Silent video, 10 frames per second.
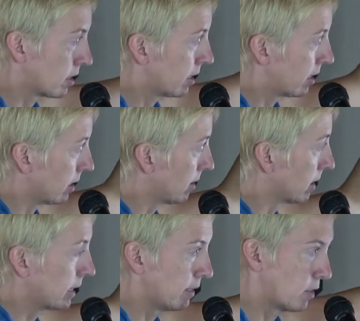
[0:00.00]

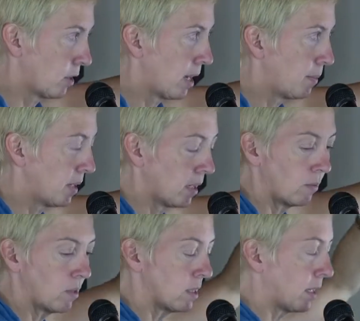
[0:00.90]
Glyphs are happening
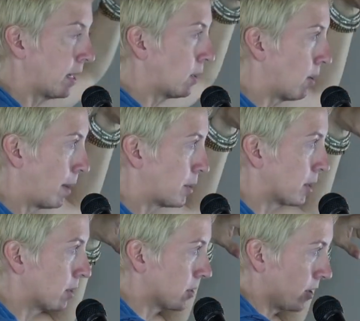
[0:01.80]
on one side, crop
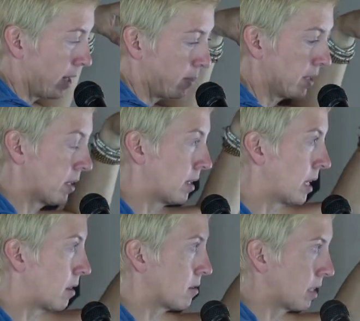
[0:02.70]
circles are happening on
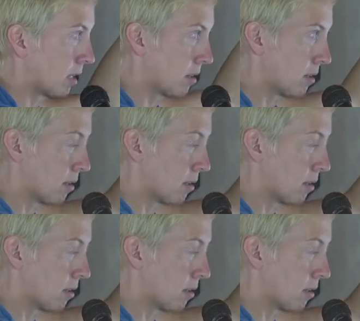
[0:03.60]
the other side of the